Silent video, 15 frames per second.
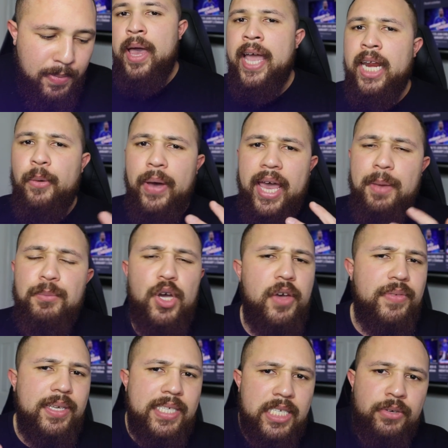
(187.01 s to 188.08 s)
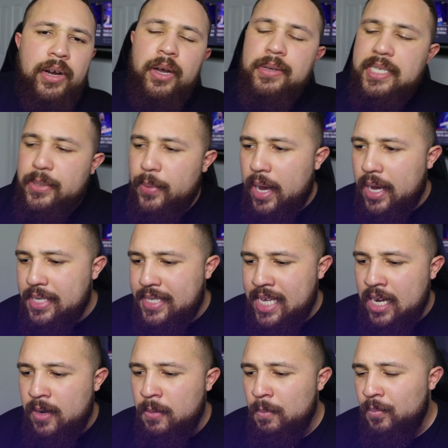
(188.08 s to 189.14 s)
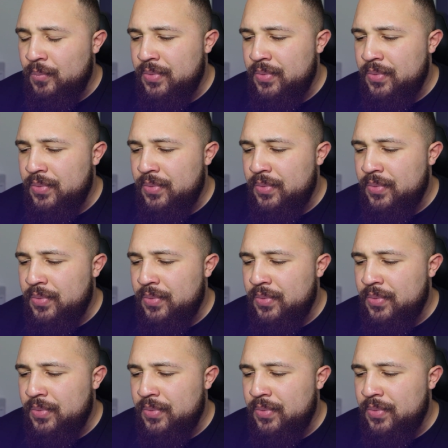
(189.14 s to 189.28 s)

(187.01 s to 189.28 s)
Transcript: But anyway, moving straight on to us and